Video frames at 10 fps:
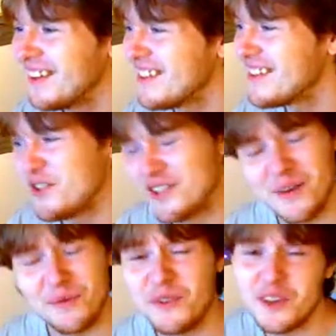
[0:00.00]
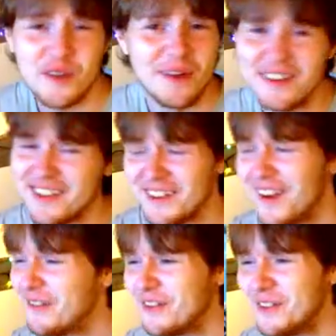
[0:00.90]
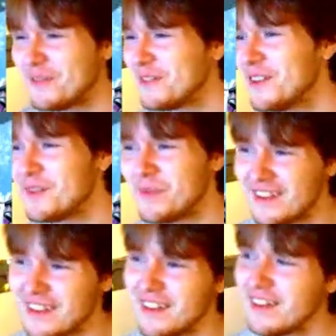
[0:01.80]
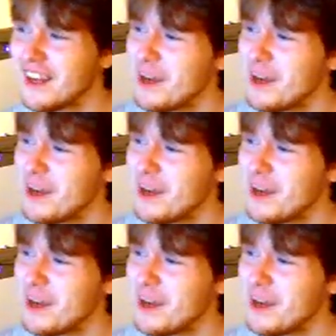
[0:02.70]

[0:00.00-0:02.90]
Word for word: Seriously, I was not expecting it. I really was not expecting it.